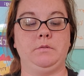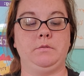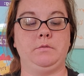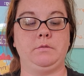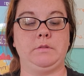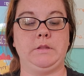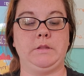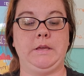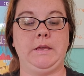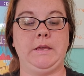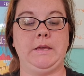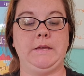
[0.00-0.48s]

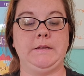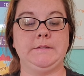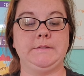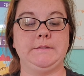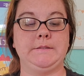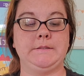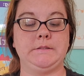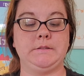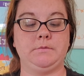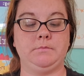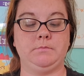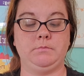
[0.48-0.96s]

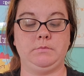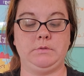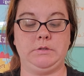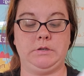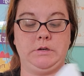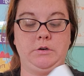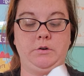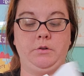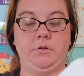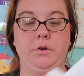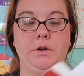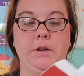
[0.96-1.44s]
kids
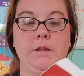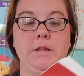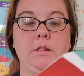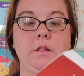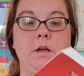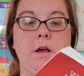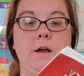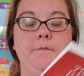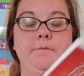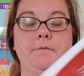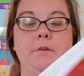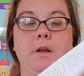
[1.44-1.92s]
are learning a
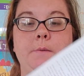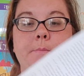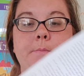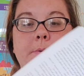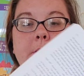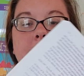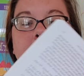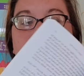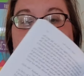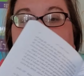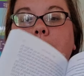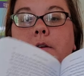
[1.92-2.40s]
lot from
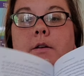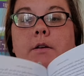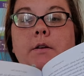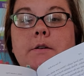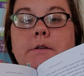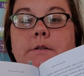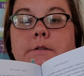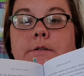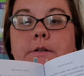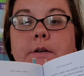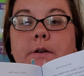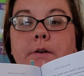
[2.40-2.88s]
it.
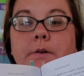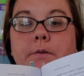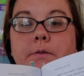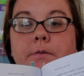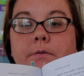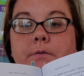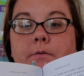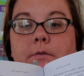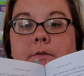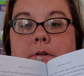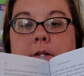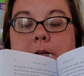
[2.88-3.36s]
So
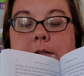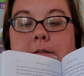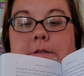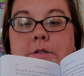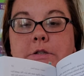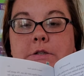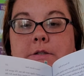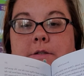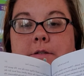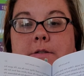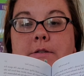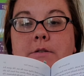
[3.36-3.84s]
it's
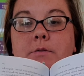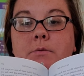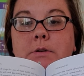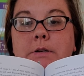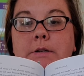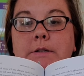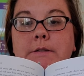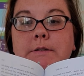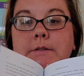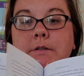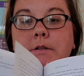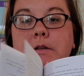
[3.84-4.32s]
just
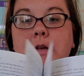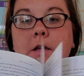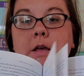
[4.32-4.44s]
stories.